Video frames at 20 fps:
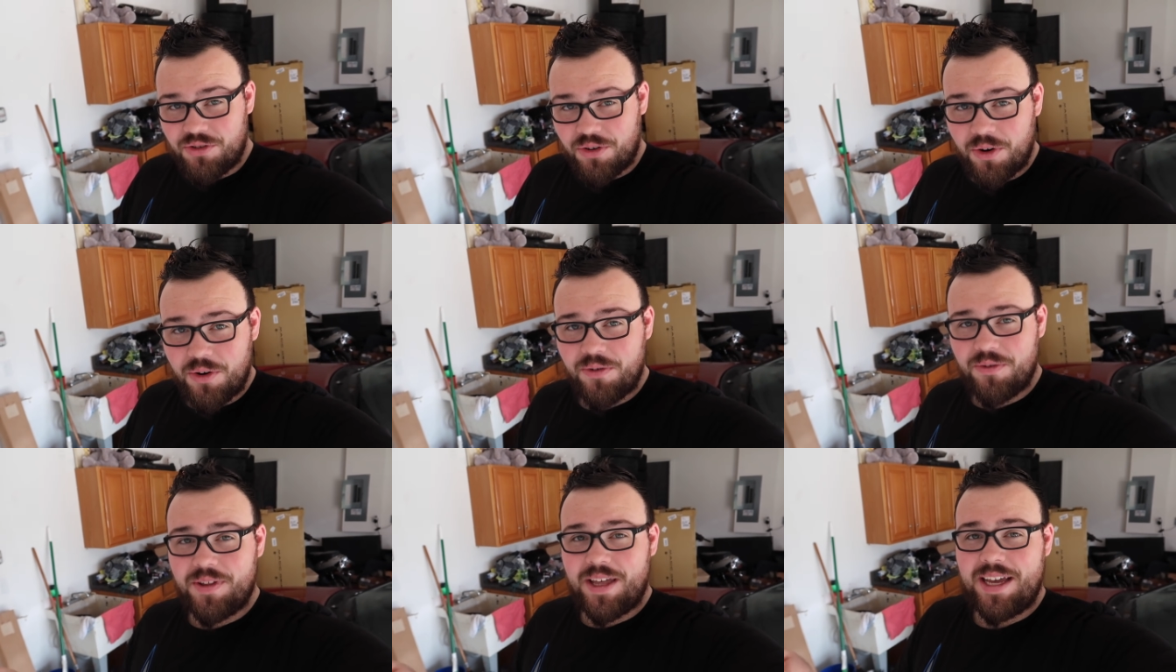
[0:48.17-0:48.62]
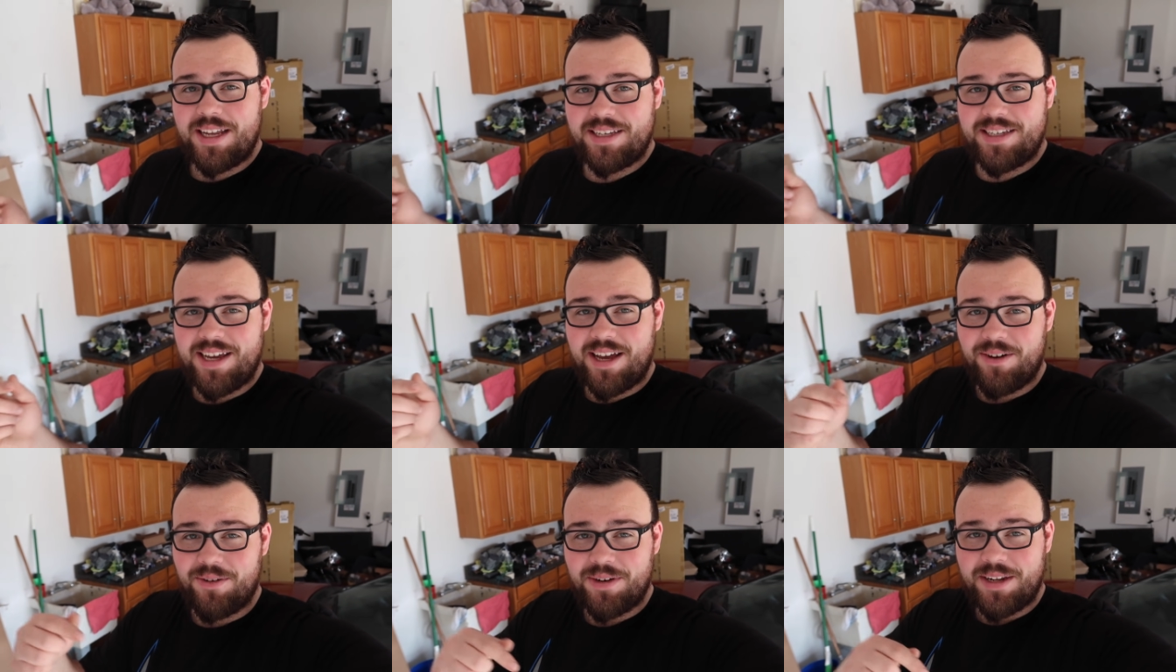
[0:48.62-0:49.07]
drove
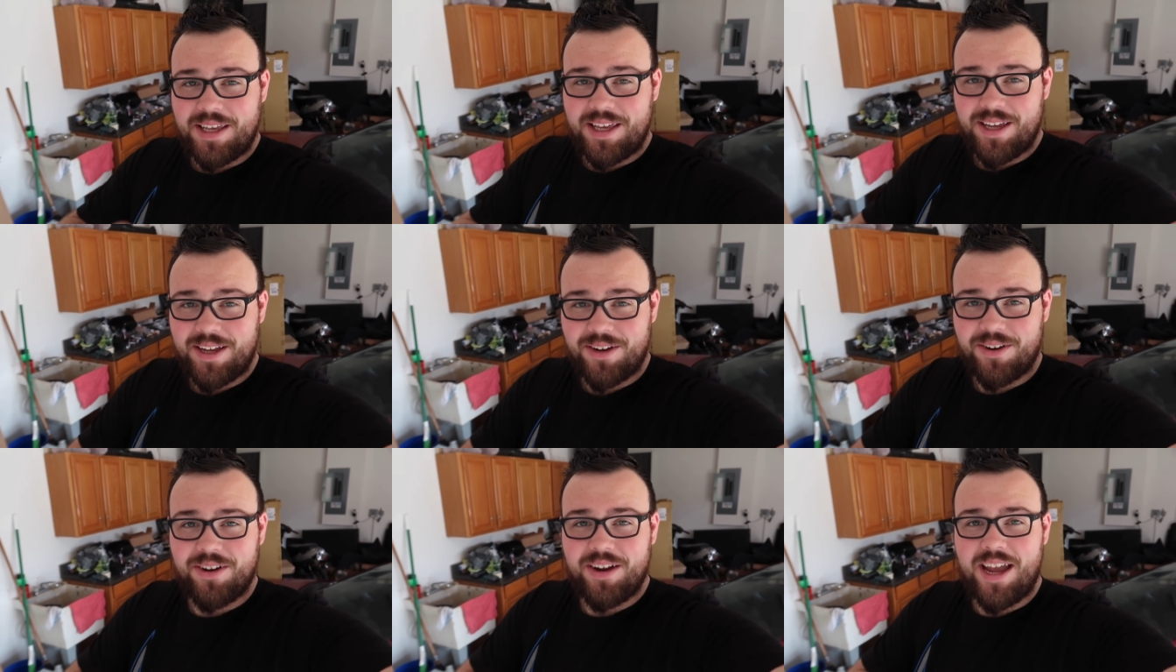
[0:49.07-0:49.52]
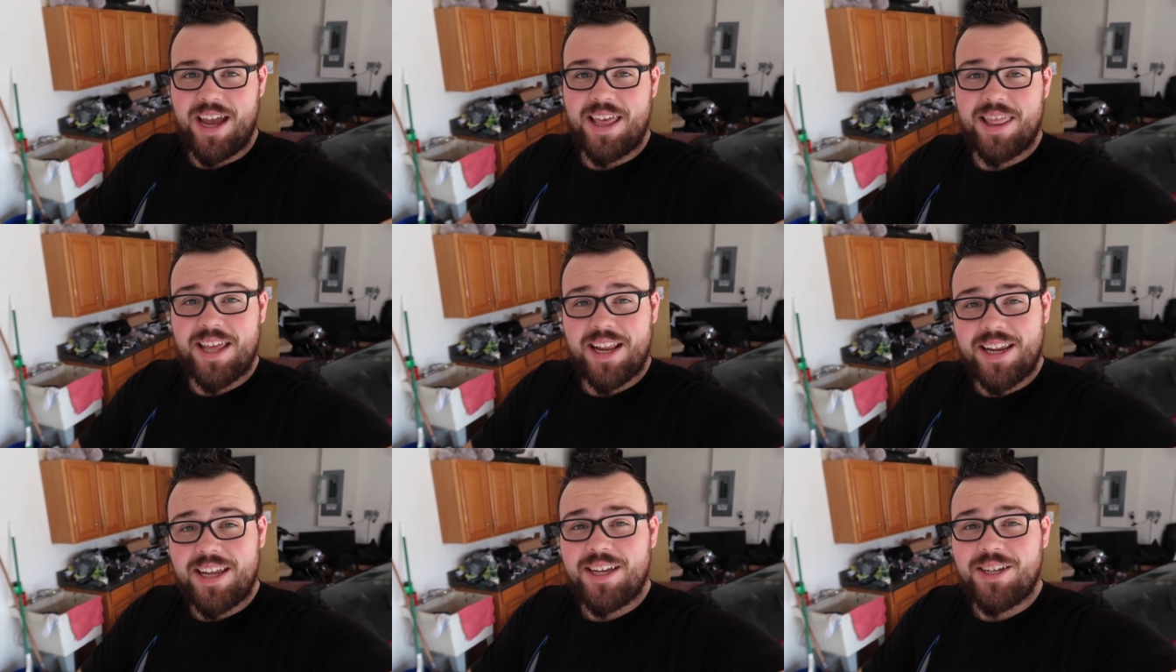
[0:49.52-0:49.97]
that down here
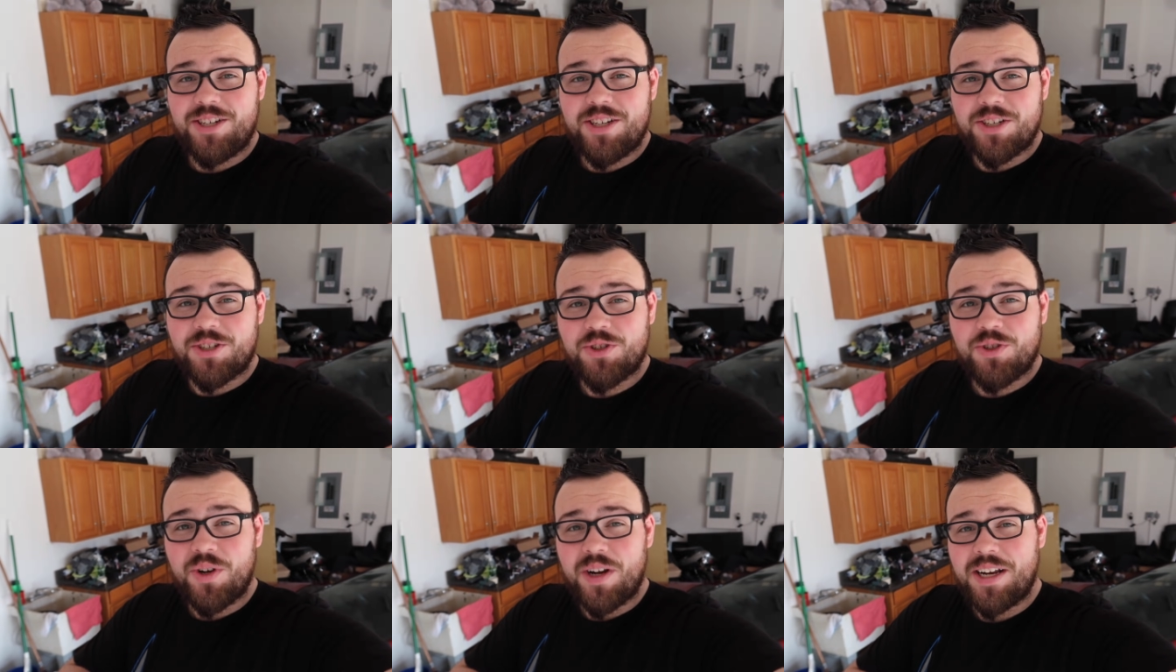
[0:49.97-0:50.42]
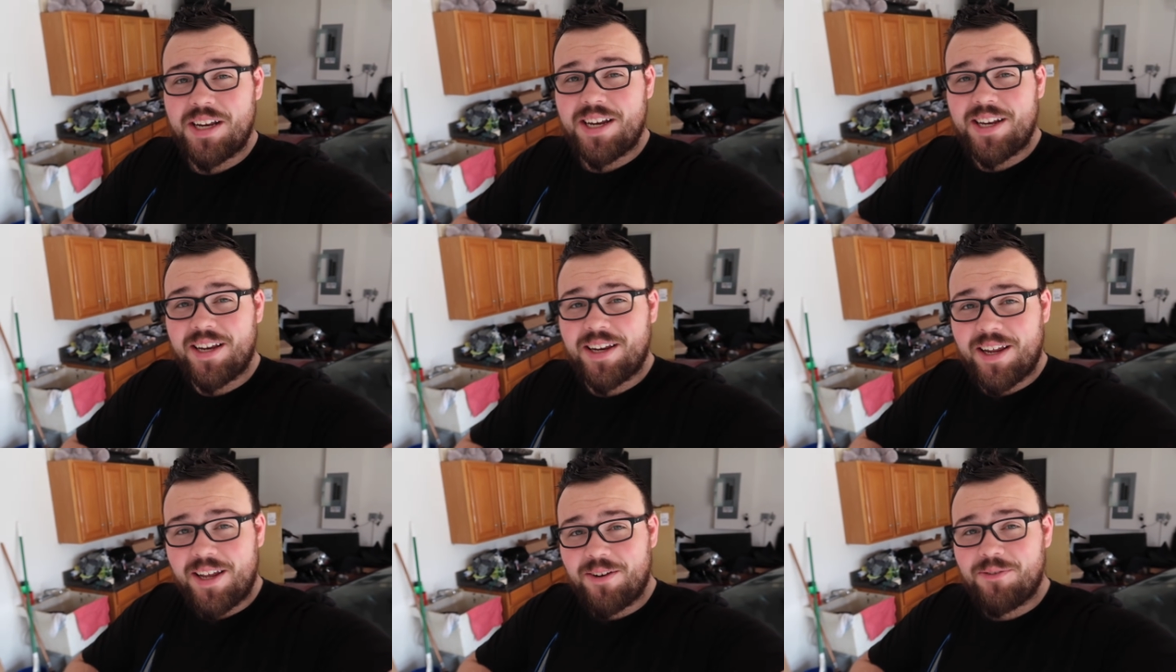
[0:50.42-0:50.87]
and then he just
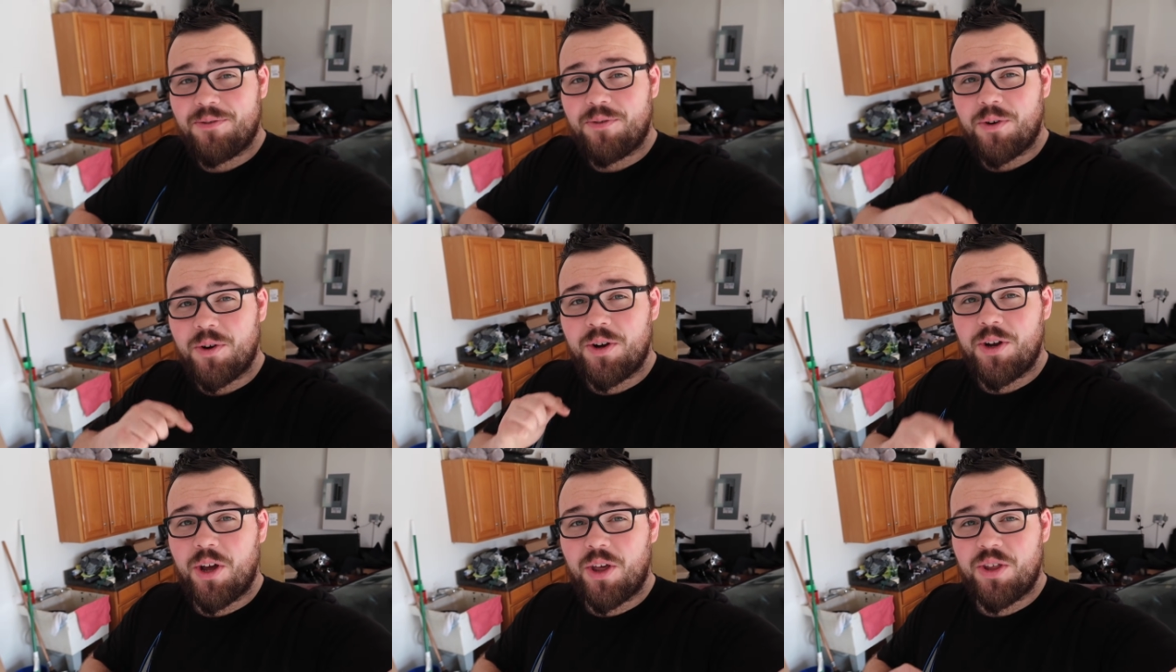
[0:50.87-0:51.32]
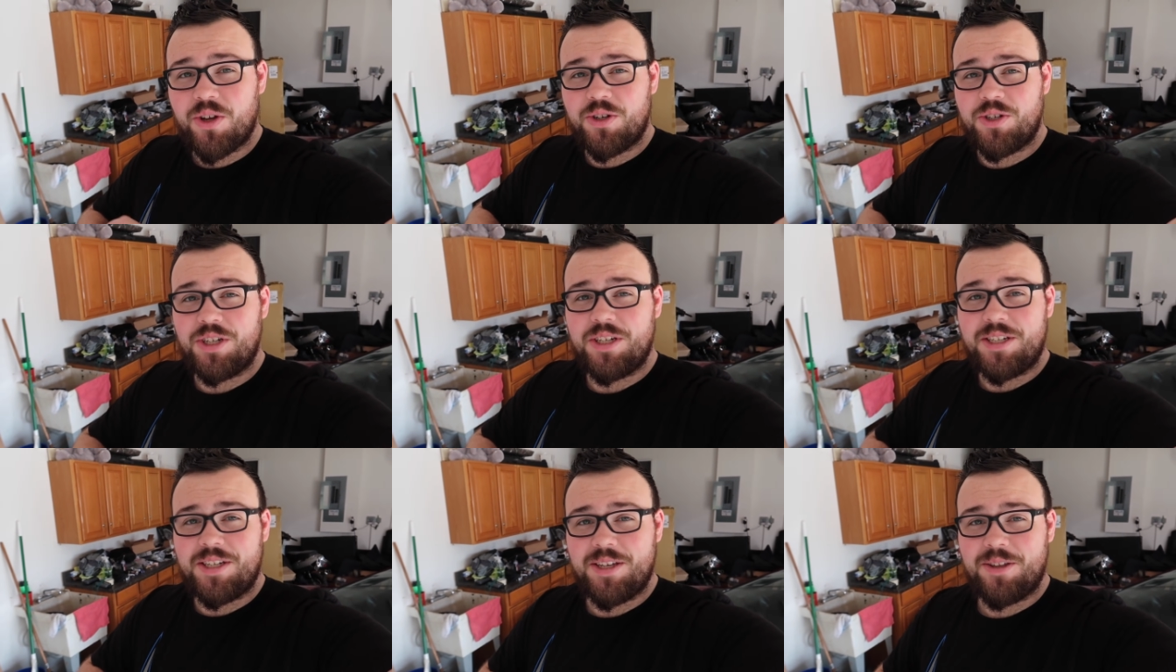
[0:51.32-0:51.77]
traded it in for
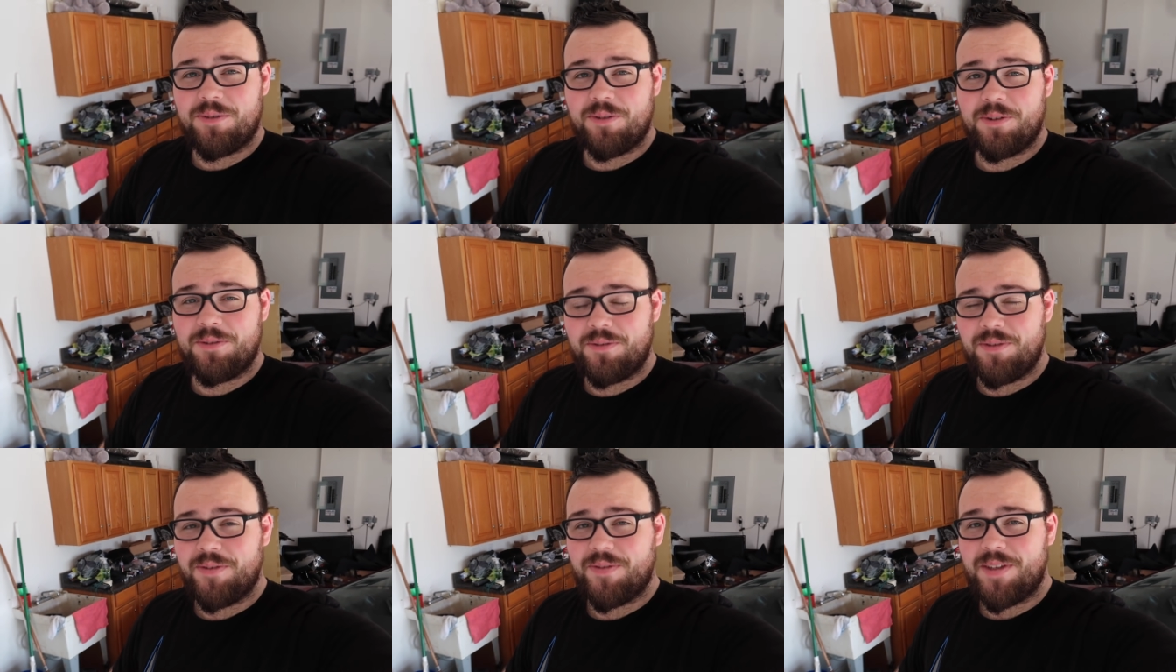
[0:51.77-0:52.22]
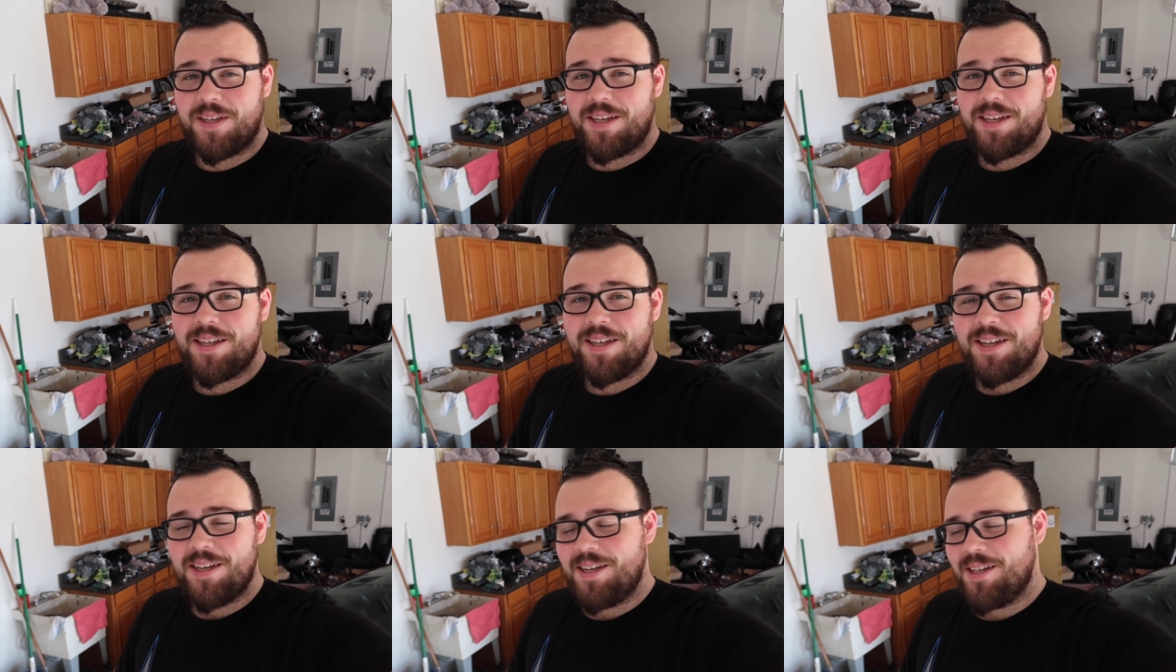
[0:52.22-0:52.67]
another
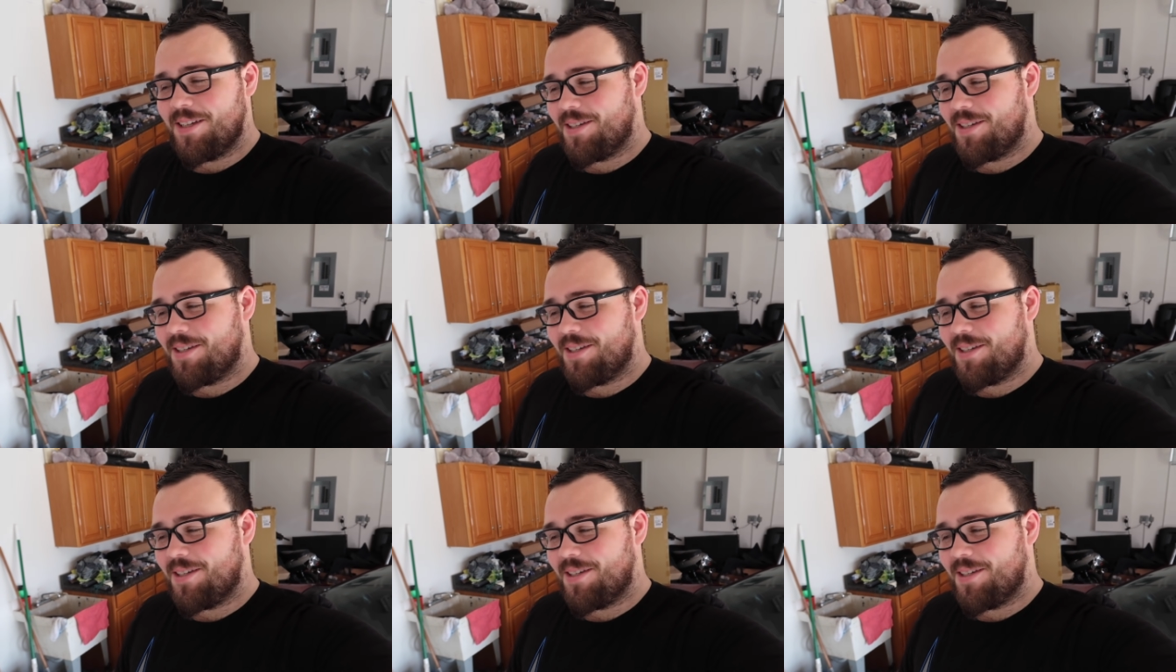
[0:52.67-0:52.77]
GT350.